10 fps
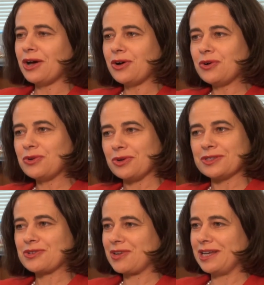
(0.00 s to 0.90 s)
"Oh,
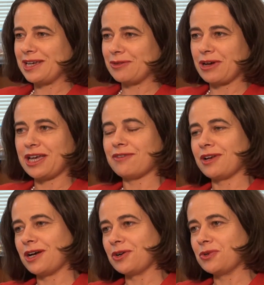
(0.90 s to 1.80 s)
Australia, I have
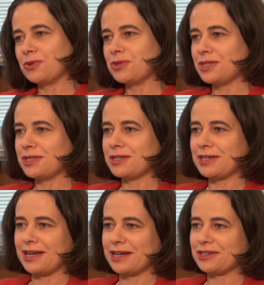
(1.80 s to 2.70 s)
an uncle,
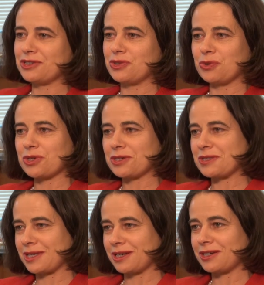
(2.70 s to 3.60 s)
sister, aunt, daughter,
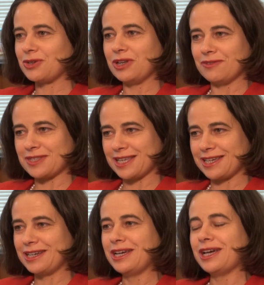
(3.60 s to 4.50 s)
son who lives
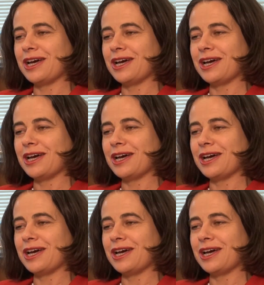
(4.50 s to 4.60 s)
there."